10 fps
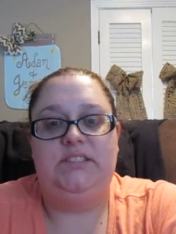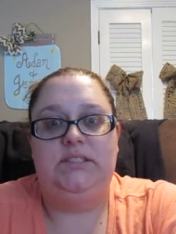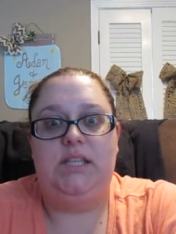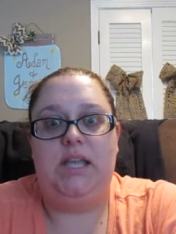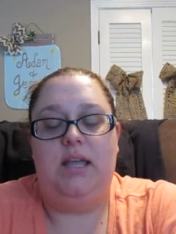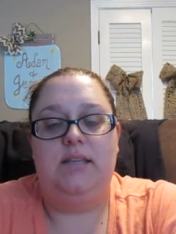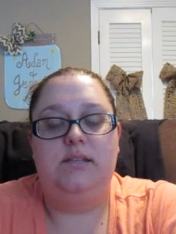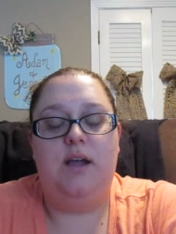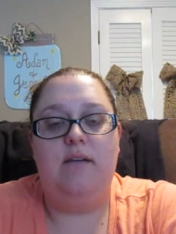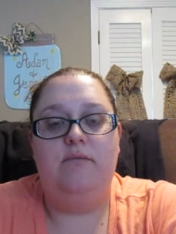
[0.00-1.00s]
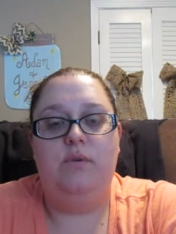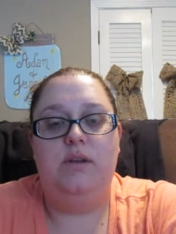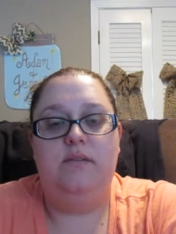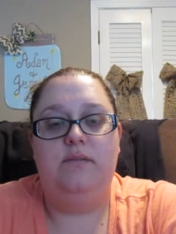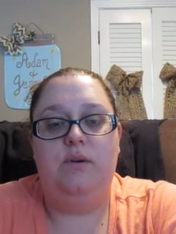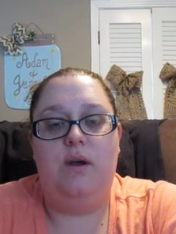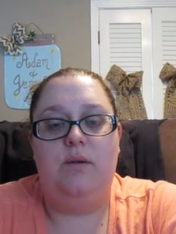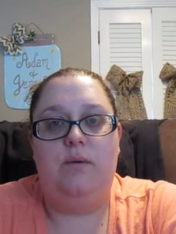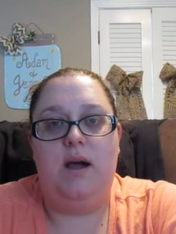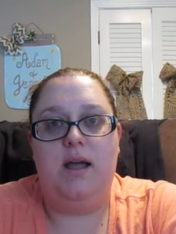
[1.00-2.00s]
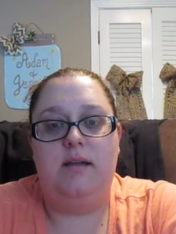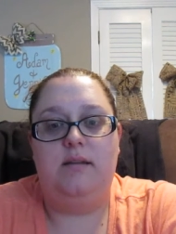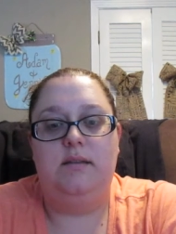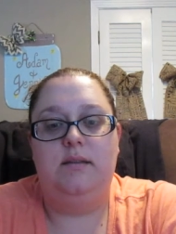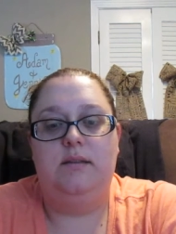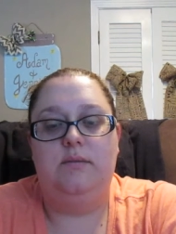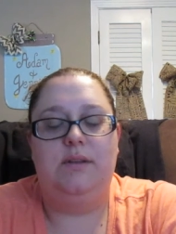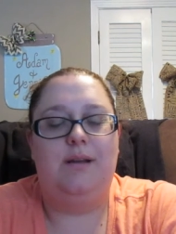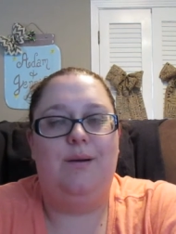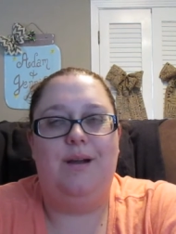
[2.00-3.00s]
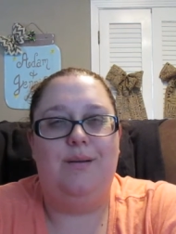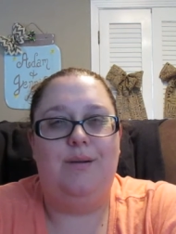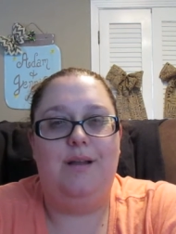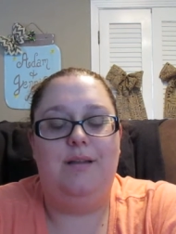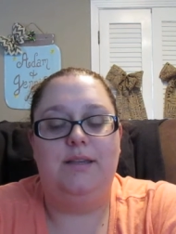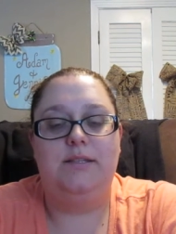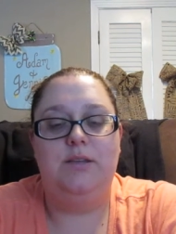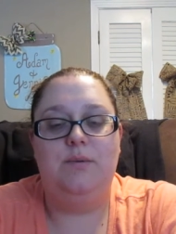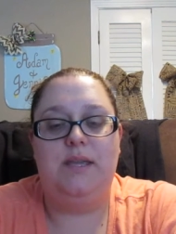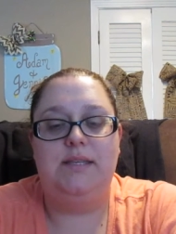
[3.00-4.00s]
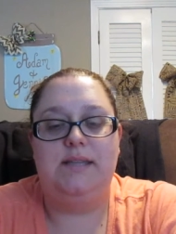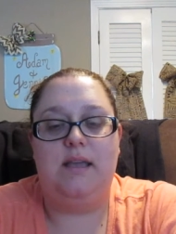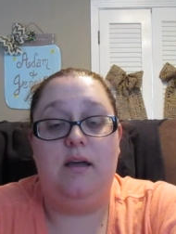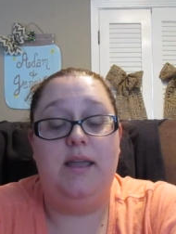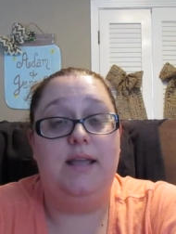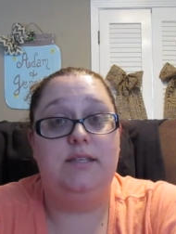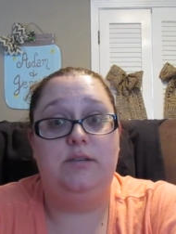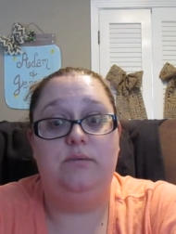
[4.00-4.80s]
Yeah, so I've worn it for quite a while. Well, not quite a while, like 2 weeks now, and I do